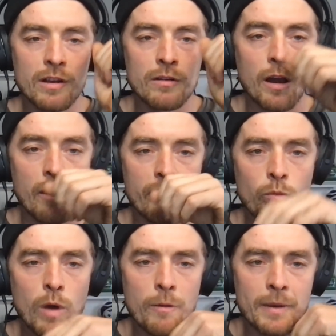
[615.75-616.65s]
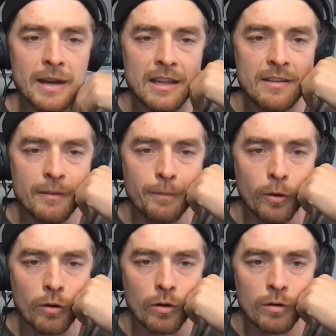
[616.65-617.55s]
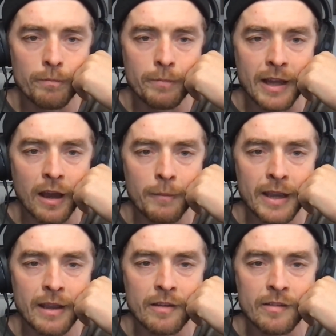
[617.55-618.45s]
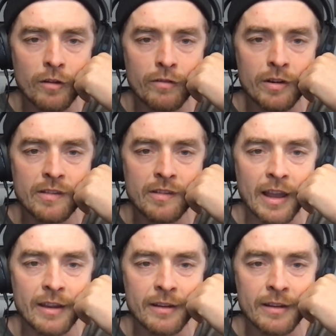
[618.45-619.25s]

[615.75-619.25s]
overwhelmingly support becoming a sovereign state.